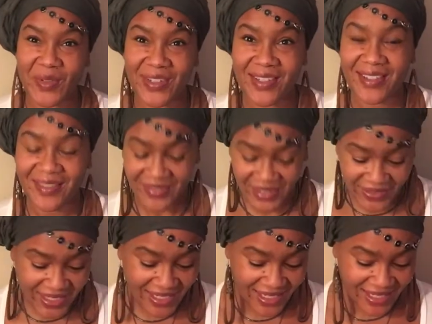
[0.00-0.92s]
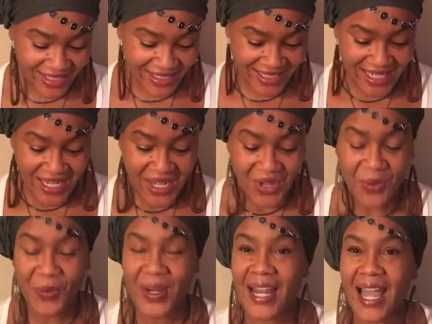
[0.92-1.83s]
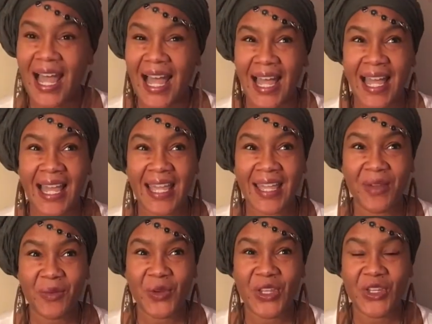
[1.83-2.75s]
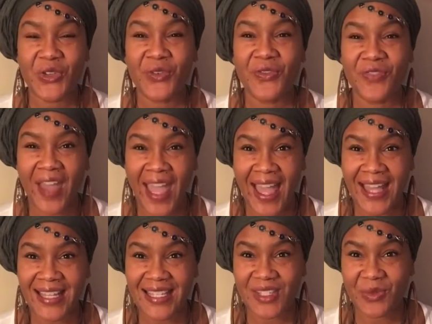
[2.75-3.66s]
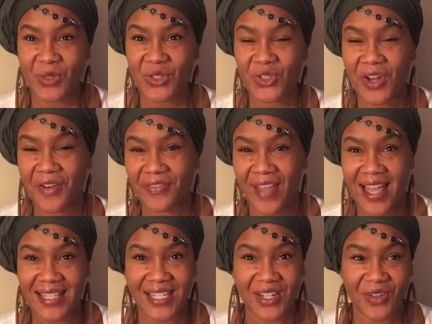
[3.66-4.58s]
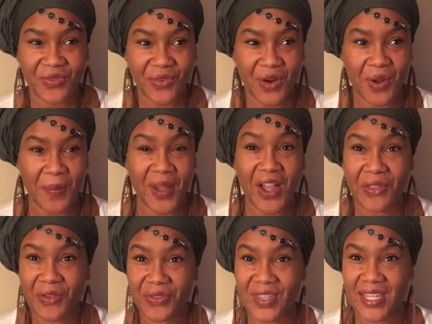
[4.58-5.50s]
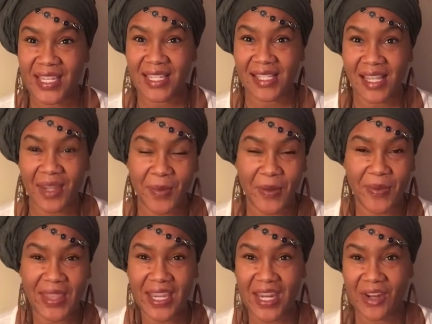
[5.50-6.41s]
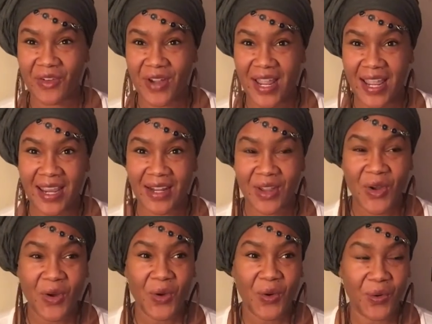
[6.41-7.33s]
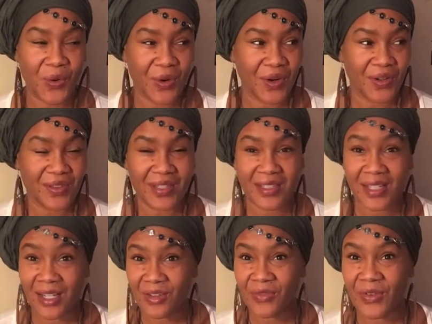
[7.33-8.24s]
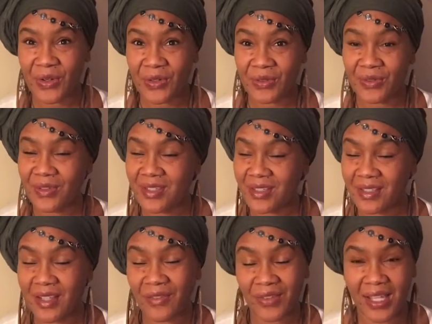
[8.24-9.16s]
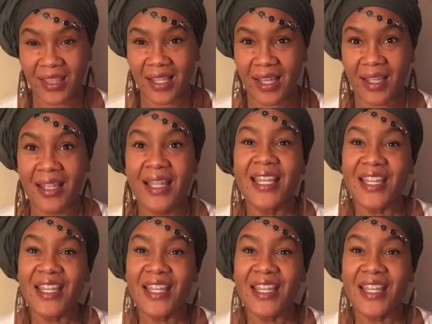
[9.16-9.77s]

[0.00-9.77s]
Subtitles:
book. Very nice. When you start fasting from other things, like maybe the internet or the telephone, stuff like that,